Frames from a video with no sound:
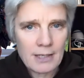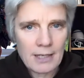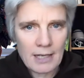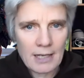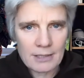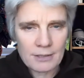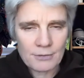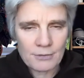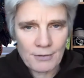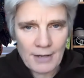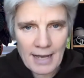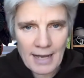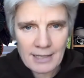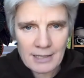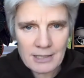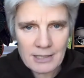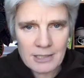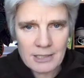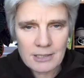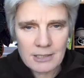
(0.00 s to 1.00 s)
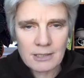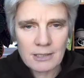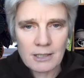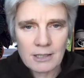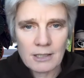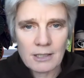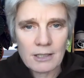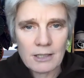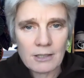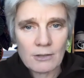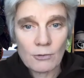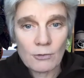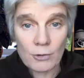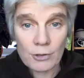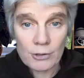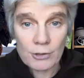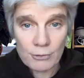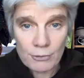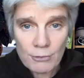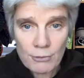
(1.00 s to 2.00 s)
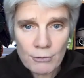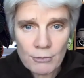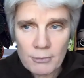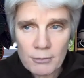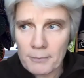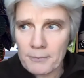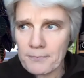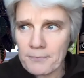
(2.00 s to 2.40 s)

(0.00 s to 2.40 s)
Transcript: as facts or truth.